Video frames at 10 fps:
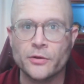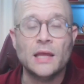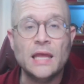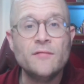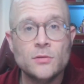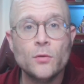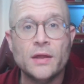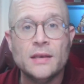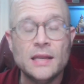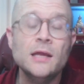even though they
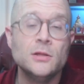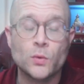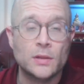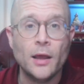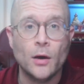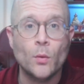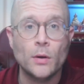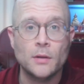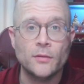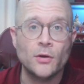need to rely on one
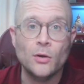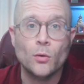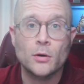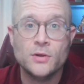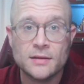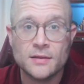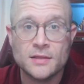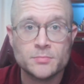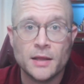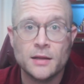another in order to get to this
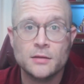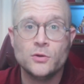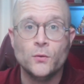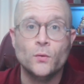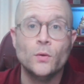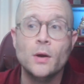planet to